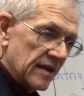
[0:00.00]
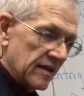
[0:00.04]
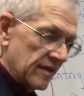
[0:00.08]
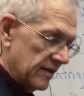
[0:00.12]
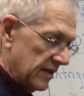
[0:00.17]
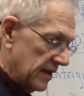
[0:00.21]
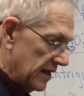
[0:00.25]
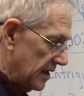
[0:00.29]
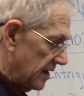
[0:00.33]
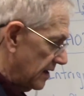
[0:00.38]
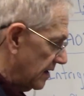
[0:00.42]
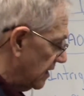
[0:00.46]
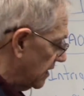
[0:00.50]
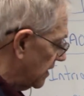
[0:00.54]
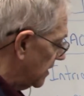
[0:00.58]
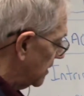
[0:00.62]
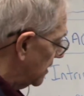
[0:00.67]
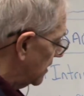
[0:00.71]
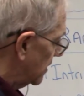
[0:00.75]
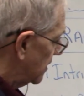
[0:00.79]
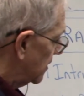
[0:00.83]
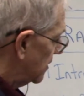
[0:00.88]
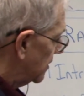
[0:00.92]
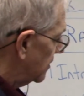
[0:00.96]
the, uh,
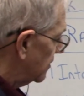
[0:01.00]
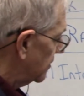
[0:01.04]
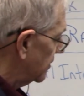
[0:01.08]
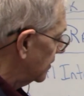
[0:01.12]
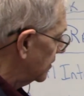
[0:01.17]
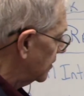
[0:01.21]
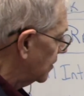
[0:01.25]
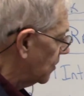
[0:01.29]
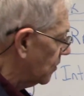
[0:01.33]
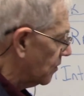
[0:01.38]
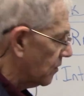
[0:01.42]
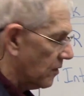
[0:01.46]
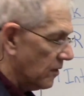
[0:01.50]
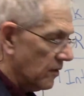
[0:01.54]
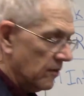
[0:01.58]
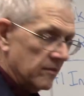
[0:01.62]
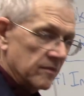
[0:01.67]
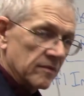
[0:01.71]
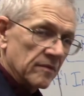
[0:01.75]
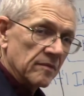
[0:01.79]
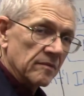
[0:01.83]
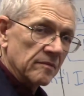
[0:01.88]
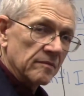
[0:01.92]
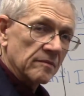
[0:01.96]
uh, the lower
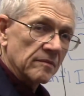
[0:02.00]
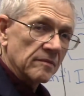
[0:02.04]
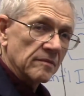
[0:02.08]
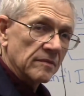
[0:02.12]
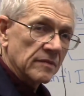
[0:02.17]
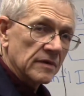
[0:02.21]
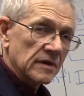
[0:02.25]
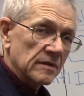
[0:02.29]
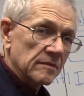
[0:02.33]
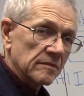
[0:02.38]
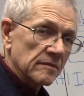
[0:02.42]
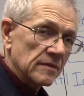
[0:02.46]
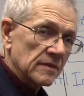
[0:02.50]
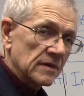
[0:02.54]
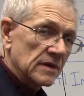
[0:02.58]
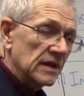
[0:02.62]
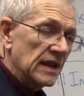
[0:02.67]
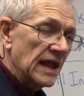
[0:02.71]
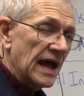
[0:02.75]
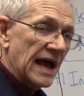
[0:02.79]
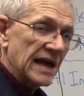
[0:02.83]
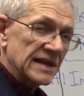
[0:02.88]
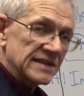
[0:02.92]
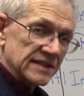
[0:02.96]

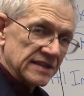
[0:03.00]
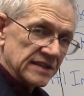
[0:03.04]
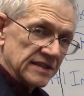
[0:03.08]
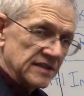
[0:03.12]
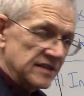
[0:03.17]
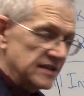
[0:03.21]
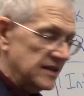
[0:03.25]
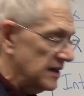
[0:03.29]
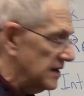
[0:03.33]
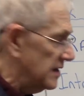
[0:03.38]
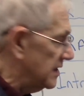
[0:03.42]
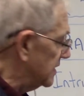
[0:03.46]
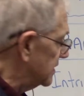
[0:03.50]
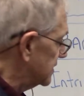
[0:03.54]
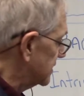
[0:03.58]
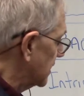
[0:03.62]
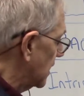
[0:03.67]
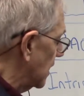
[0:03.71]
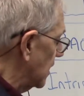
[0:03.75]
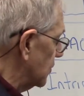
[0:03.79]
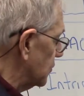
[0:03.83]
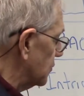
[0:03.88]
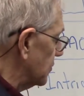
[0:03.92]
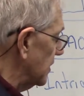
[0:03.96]
classes in his
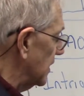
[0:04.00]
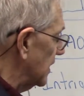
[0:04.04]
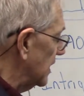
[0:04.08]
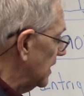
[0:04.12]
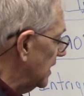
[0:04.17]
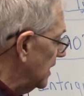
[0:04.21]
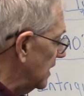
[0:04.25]
country, and